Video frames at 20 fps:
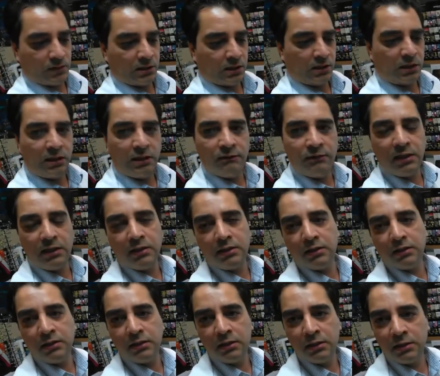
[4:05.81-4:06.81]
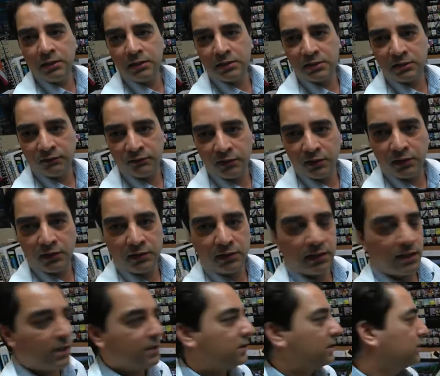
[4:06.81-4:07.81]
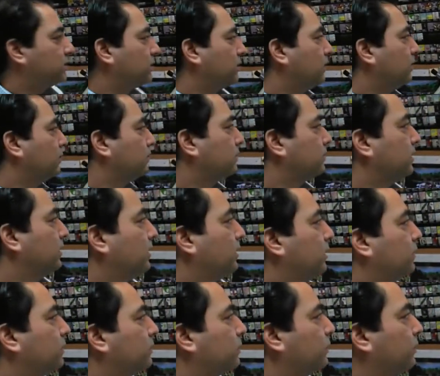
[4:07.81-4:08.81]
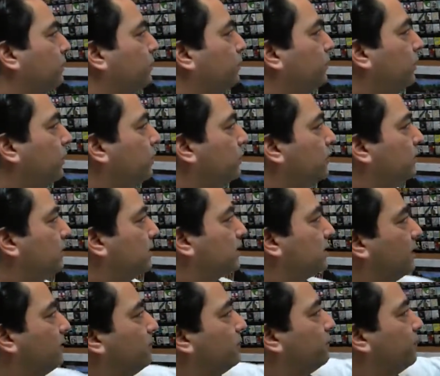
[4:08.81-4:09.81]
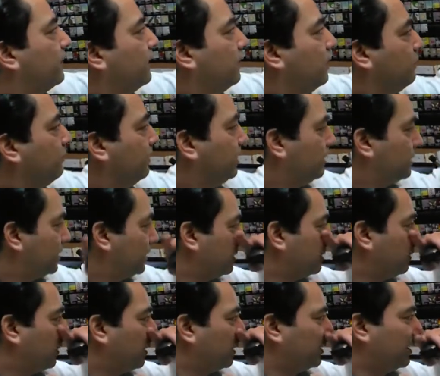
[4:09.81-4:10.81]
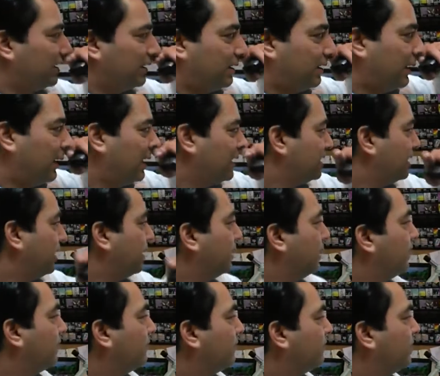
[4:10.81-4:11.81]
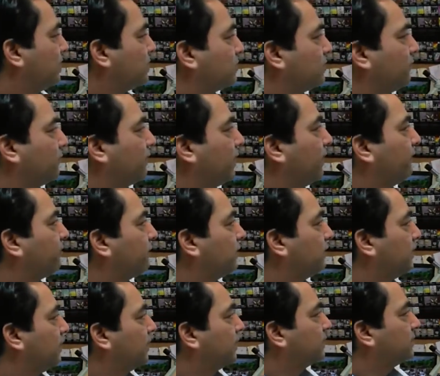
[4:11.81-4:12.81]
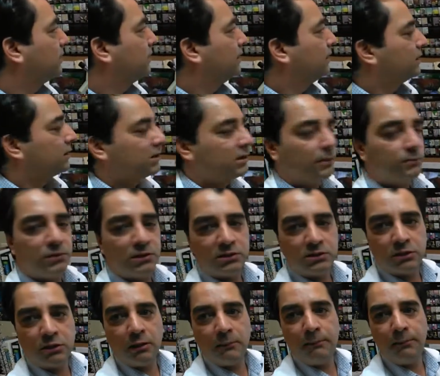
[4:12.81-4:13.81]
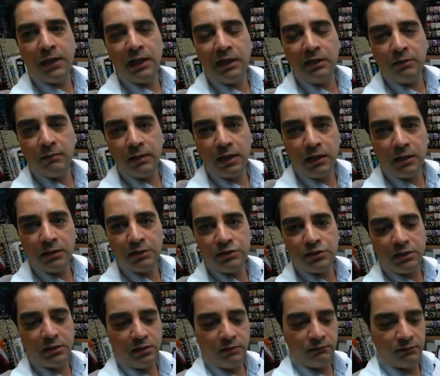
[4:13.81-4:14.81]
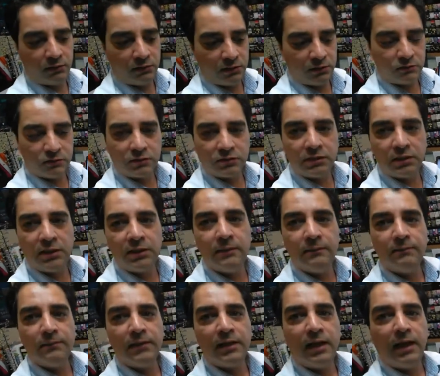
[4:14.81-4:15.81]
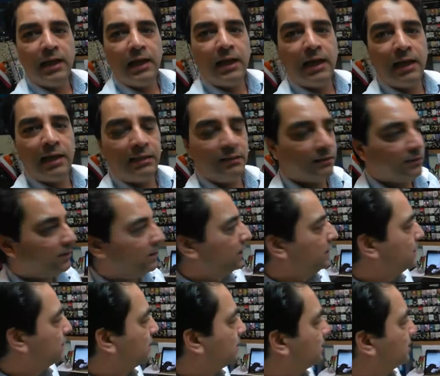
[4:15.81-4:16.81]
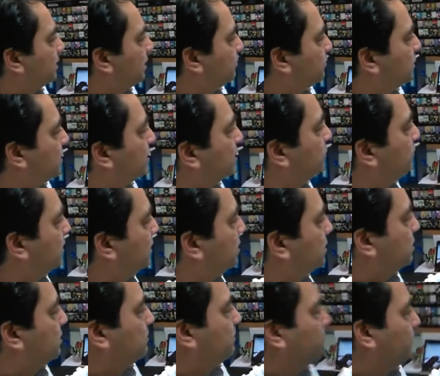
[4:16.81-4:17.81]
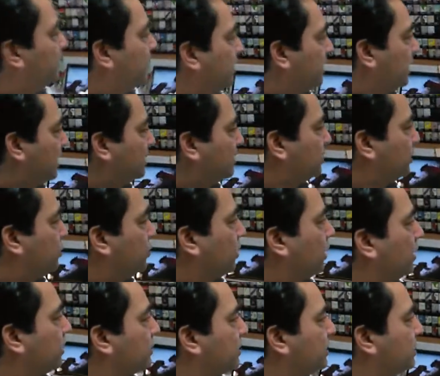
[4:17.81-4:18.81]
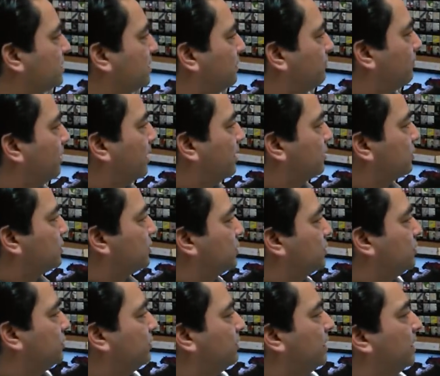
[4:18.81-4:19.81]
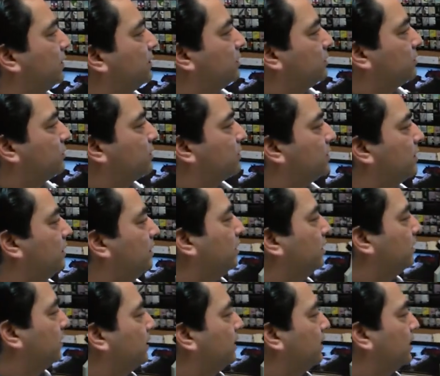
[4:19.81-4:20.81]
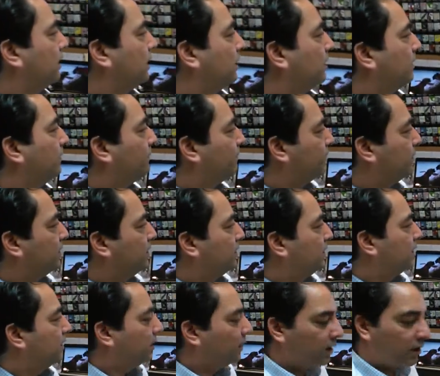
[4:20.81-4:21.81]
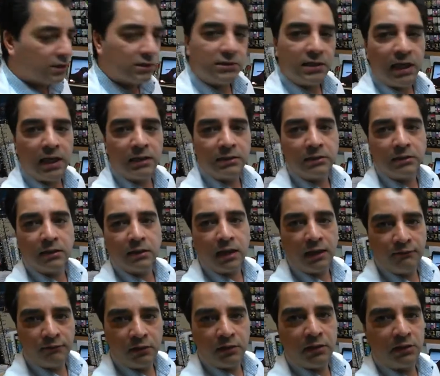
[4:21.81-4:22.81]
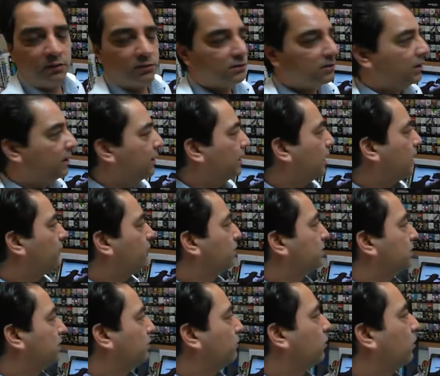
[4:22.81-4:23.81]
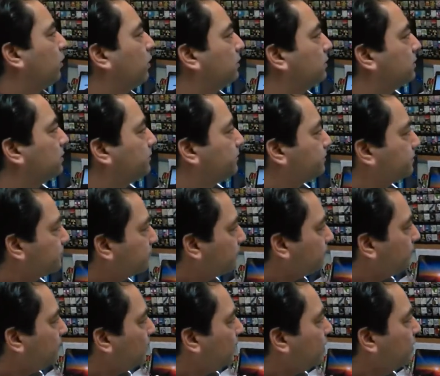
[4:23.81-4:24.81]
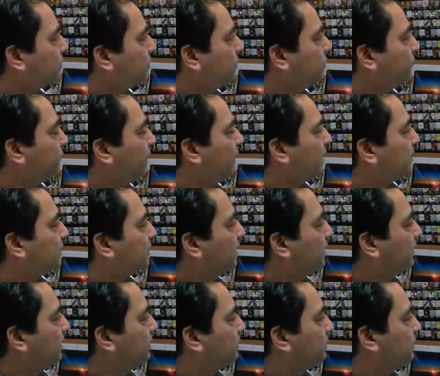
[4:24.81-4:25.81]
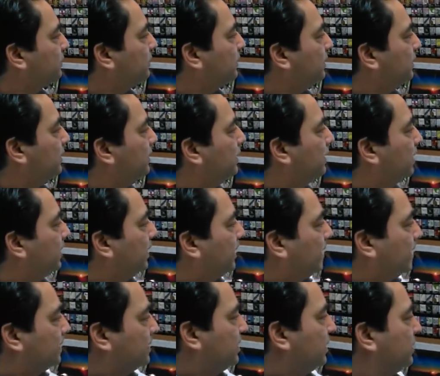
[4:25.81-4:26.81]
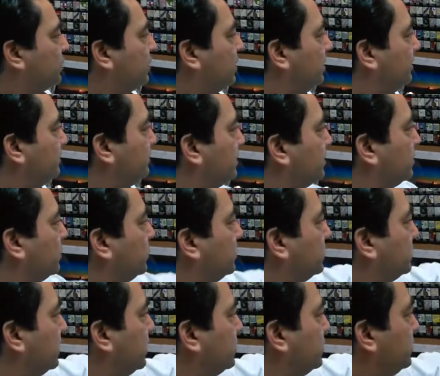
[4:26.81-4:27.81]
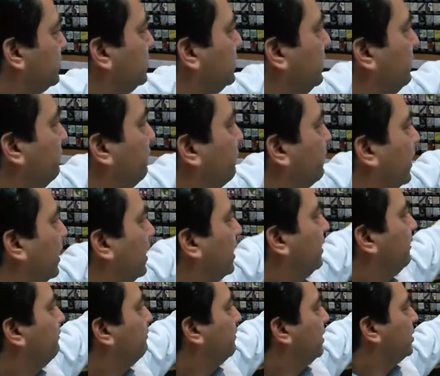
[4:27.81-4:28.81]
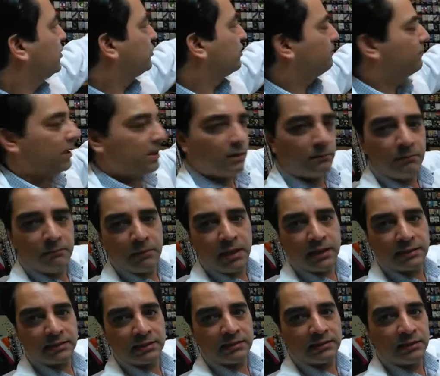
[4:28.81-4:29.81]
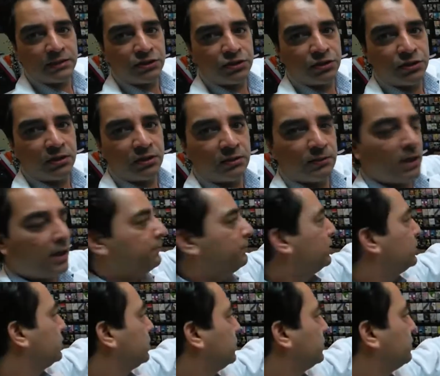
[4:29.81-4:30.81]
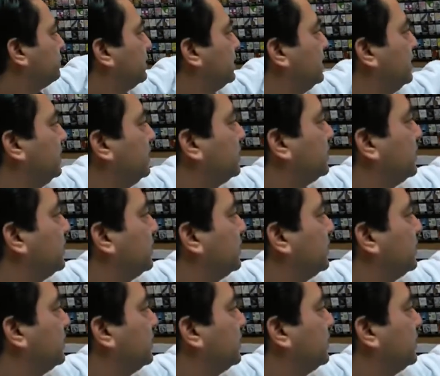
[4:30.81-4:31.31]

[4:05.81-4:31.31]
the living sphere as it's called. So we humans are fairly recent on the entire history of life on Earth. The subject is called paleobiology if you're interested, and it's the subject which gets the geologists and biologists together to study the Earth and life on Earth and how it evolved. So it's fascinating to see extinction episodes, as you see 5 major mass extinction episodes with